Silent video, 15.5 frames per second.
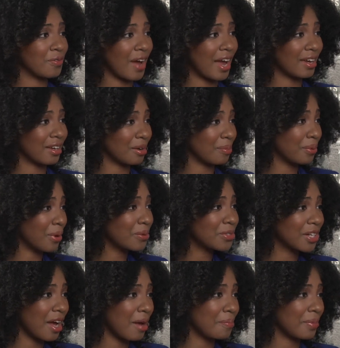if I can
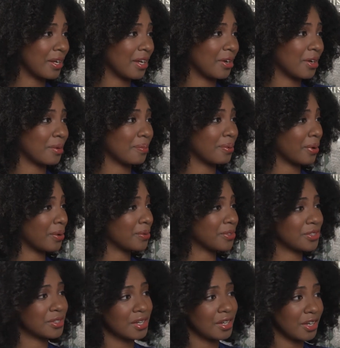approach a company or
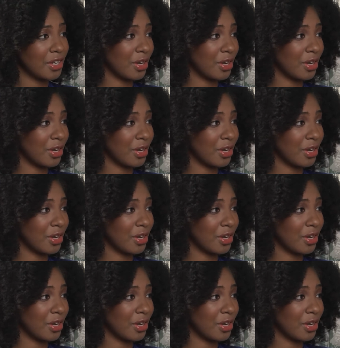approach,